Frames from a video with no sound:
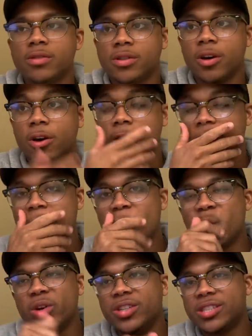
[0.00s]
So
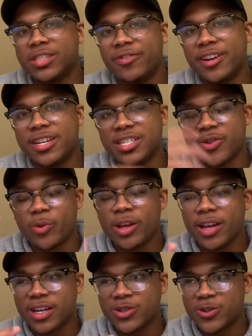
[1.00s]
we just finished 3
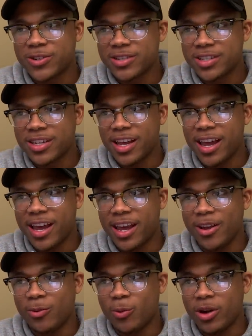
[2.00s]
lectures,
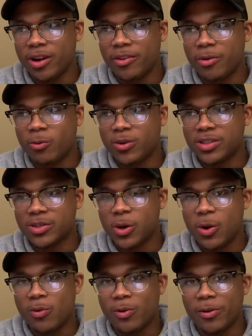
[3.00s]
and one of them was
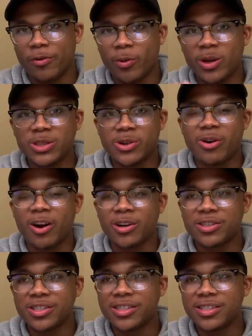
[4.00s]
over pharyngeal
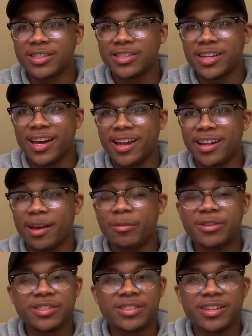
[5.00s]
arches, and let
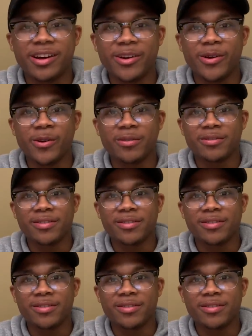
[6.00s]
me just tell you,